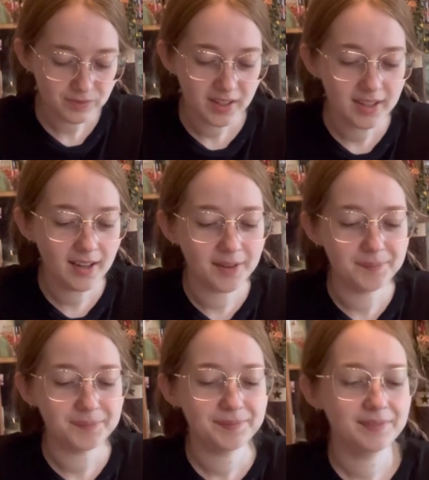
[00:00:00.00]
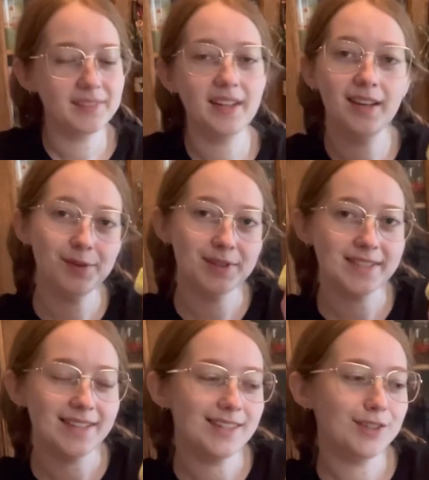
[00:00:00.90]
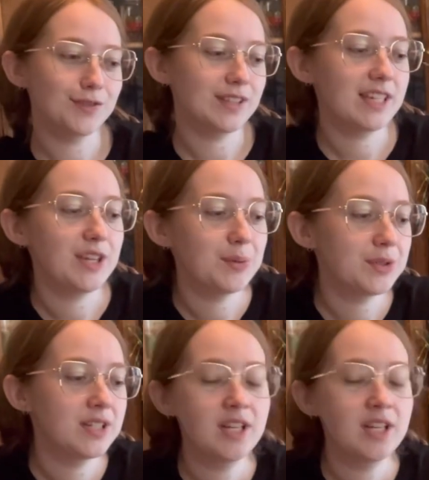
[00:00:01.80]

yeah, anyways, I think it's really cute.